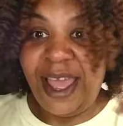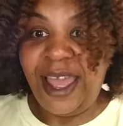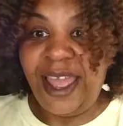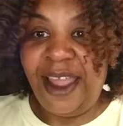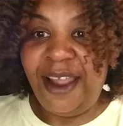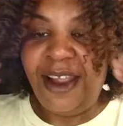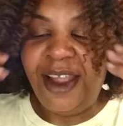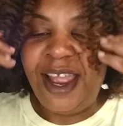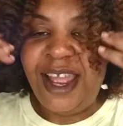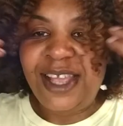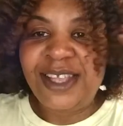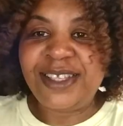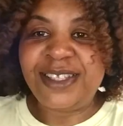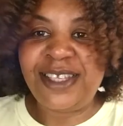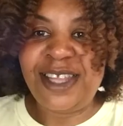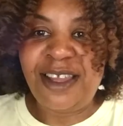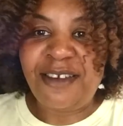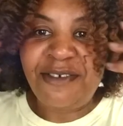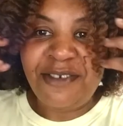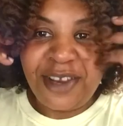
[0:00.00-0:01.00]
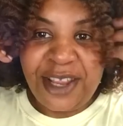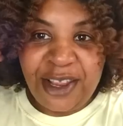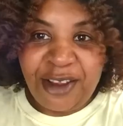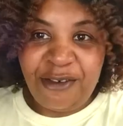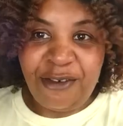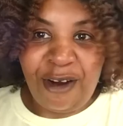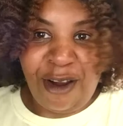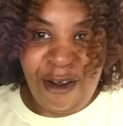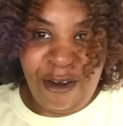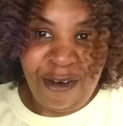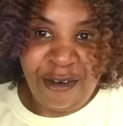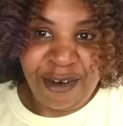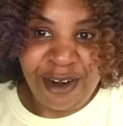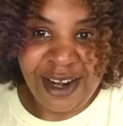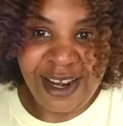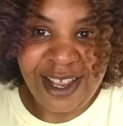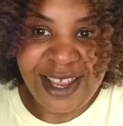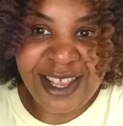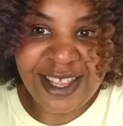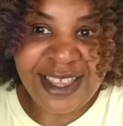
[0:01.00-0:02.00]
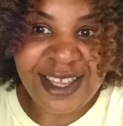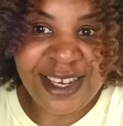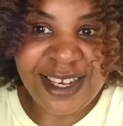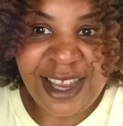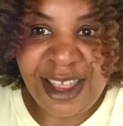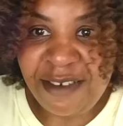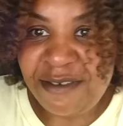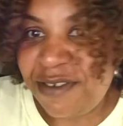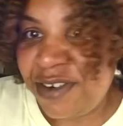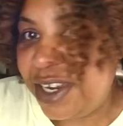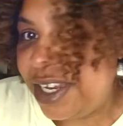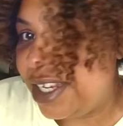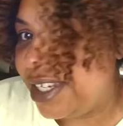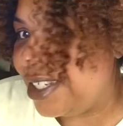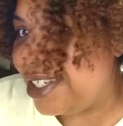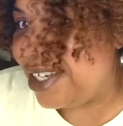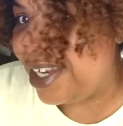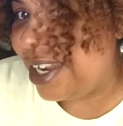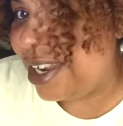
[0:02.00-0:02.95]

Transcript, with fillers: hair has definitely grown. Look at the definition